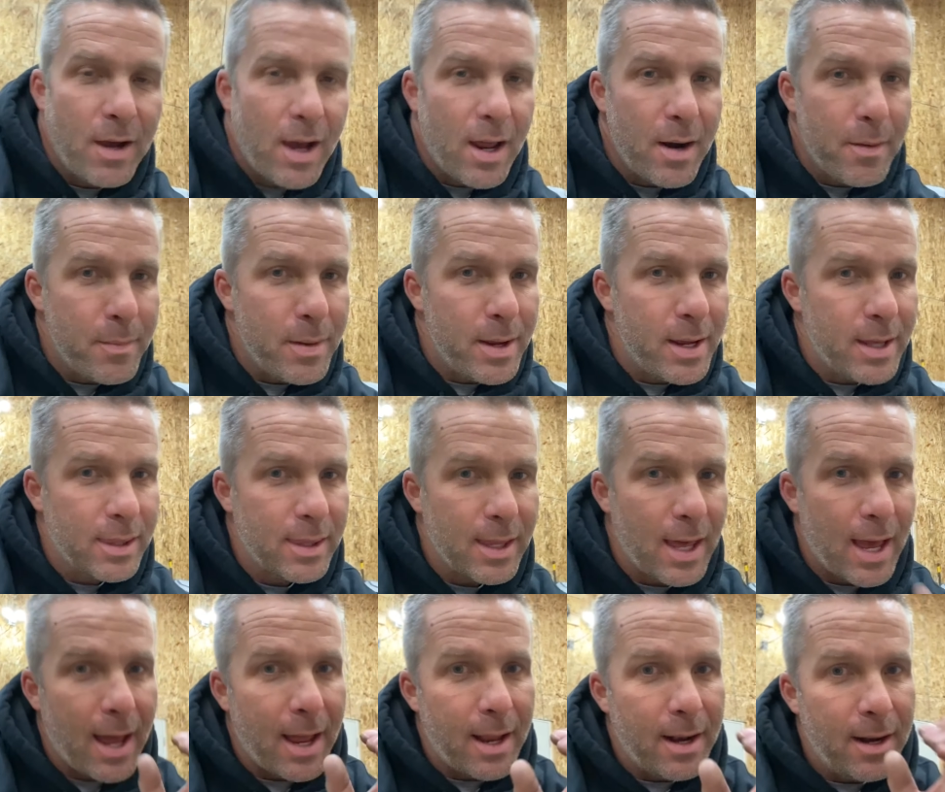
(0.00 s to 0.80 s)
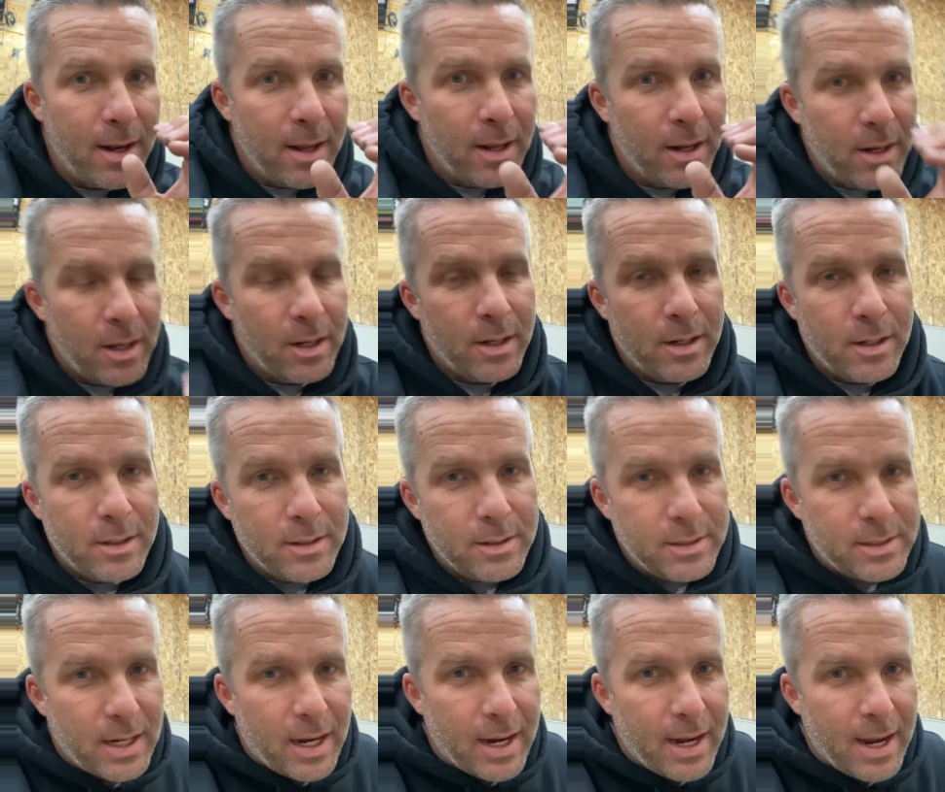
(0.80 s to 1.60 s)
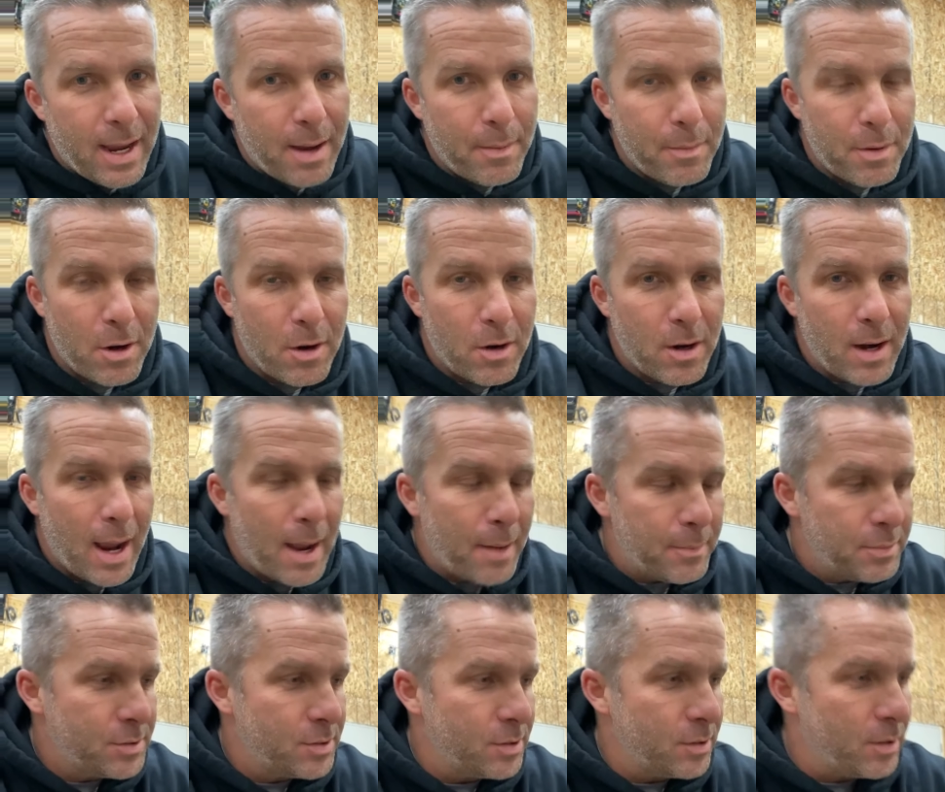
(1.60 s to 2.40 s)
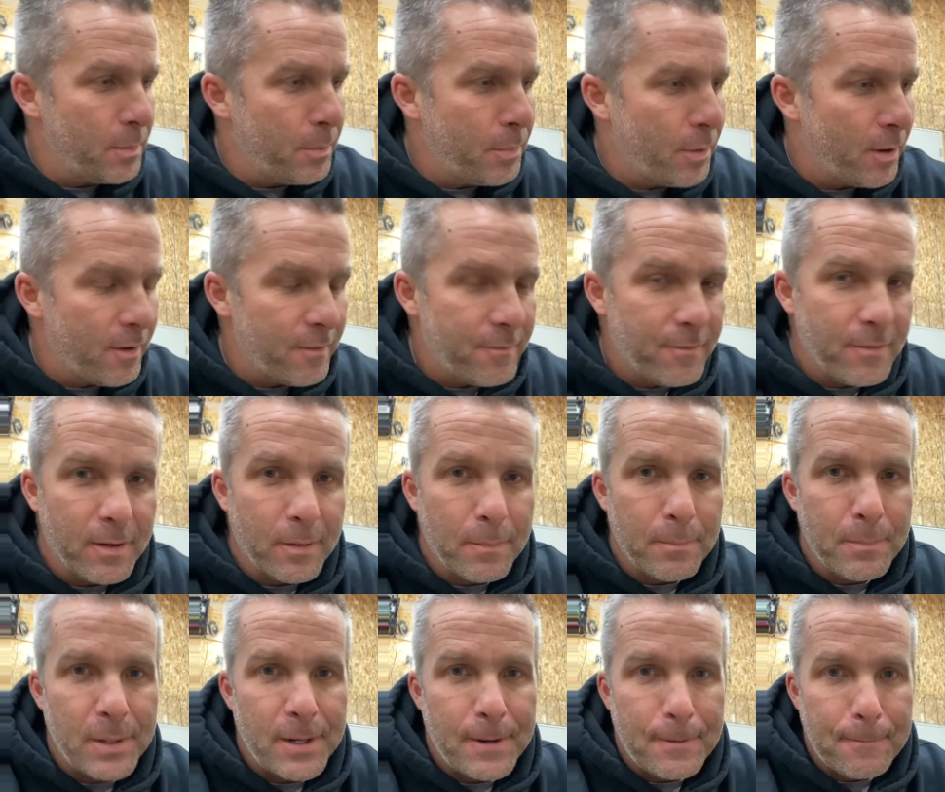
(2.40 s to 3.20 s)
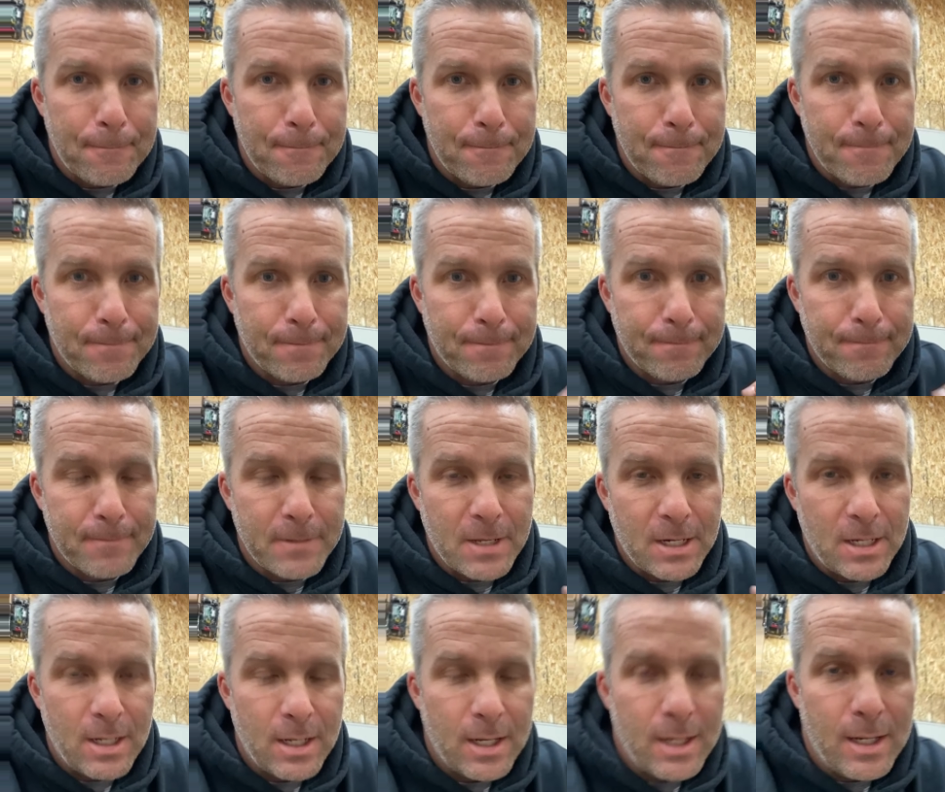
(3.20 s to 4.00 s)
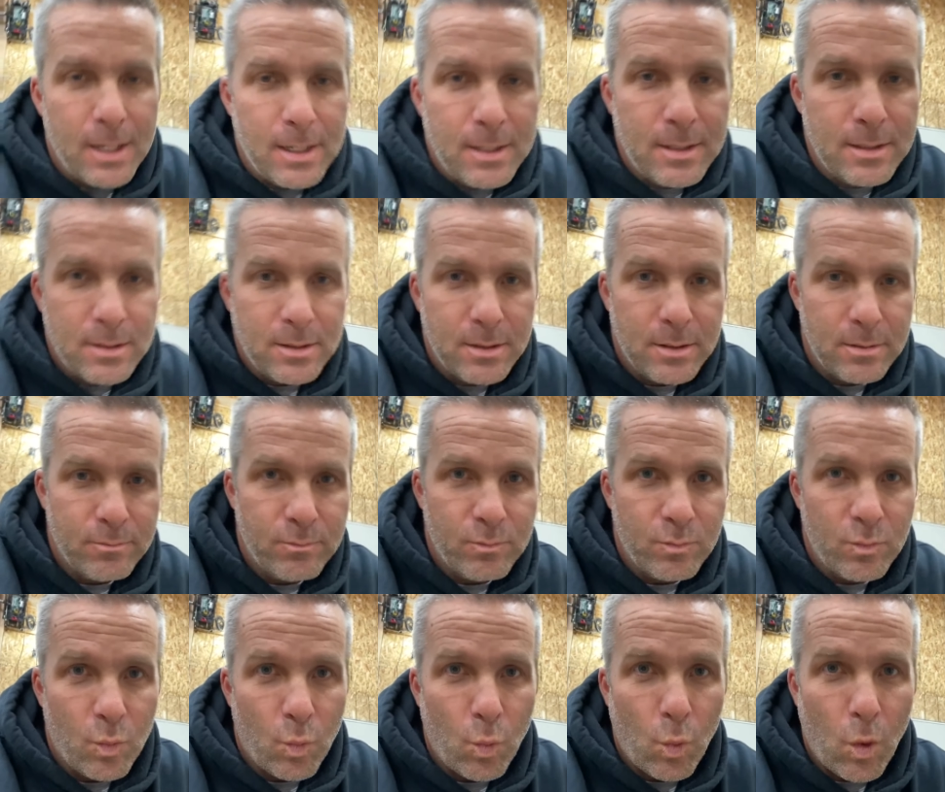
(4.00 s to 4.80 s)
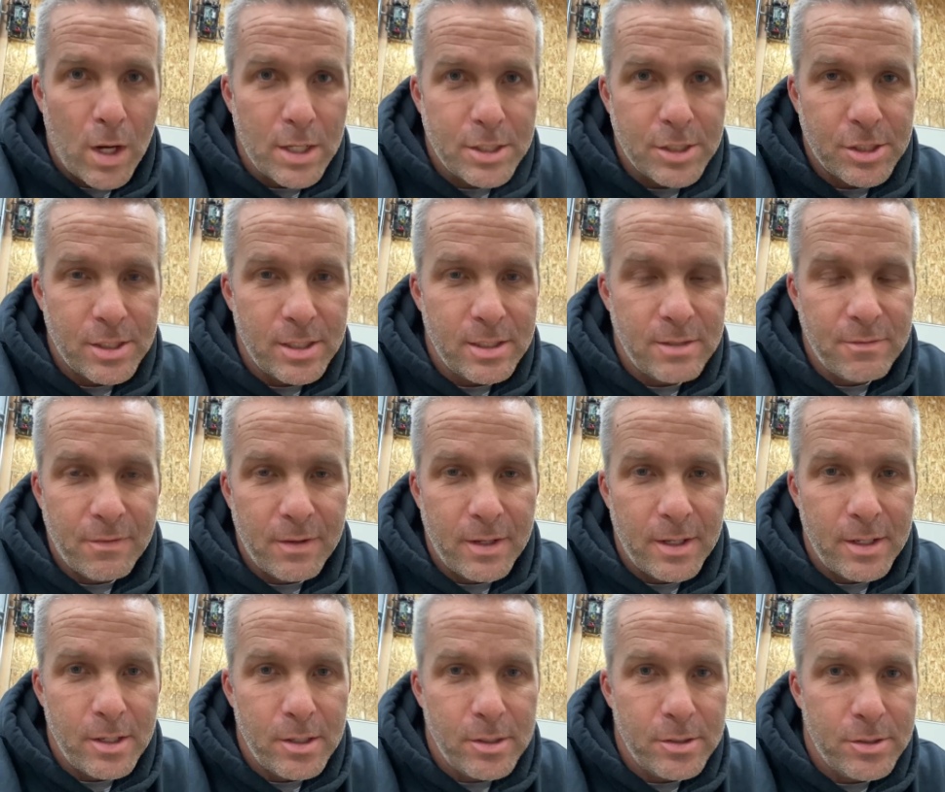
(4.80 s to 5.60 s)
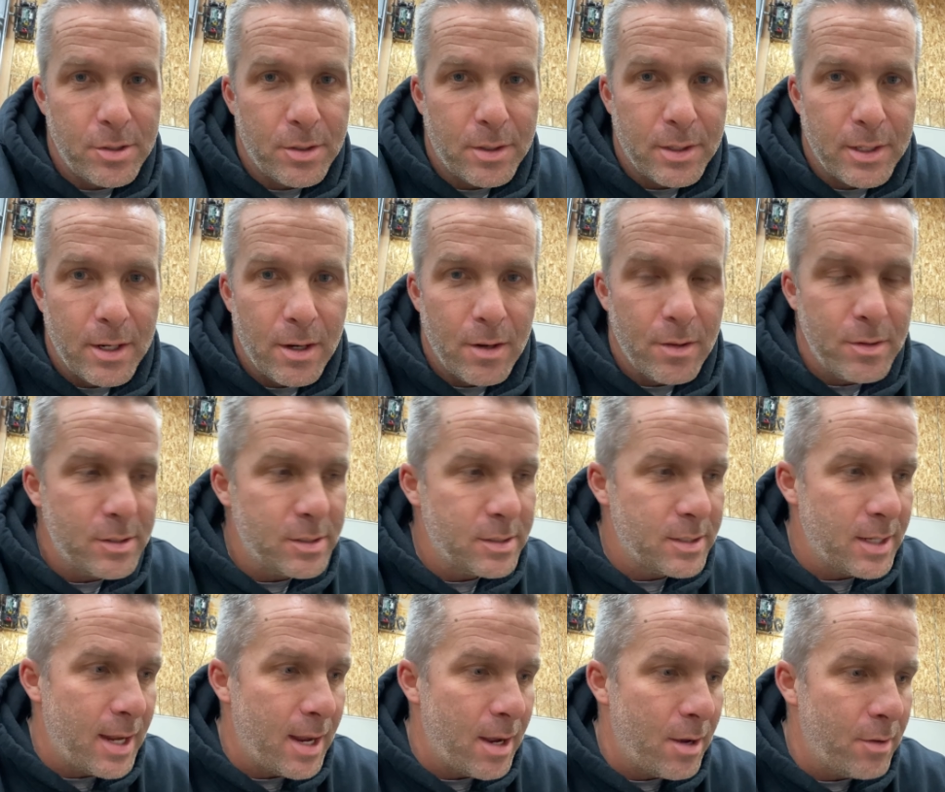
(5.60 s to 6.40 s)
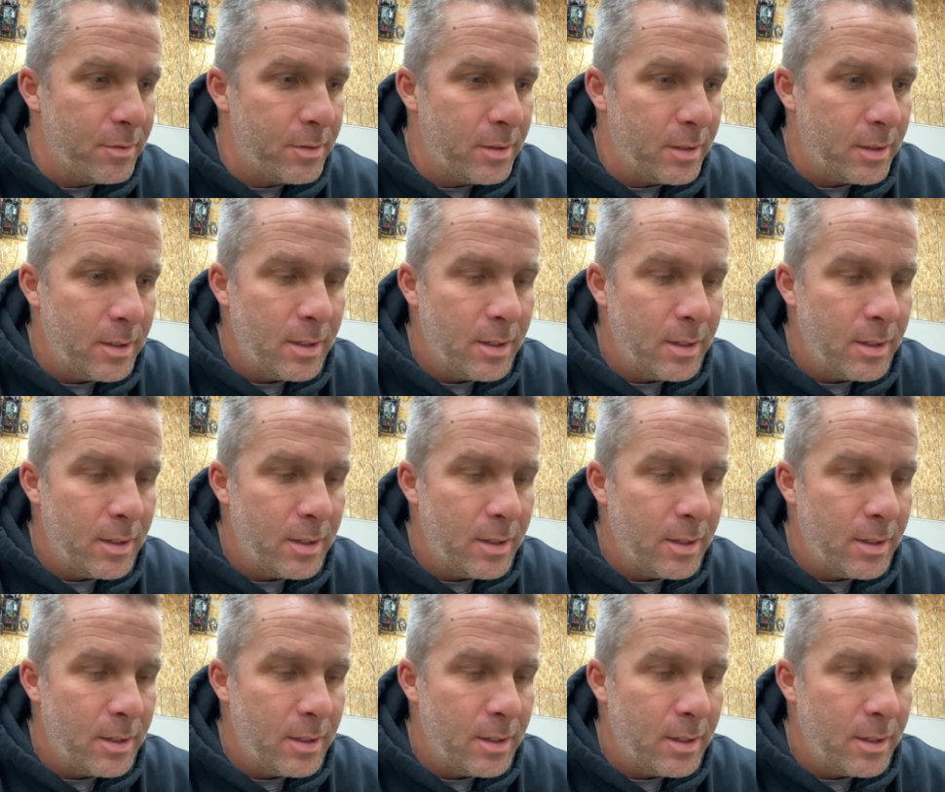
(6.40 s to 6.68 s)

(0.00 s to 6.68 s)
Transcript: to make that diameter absolutely perfect. But watch these videos. You can hear the sound.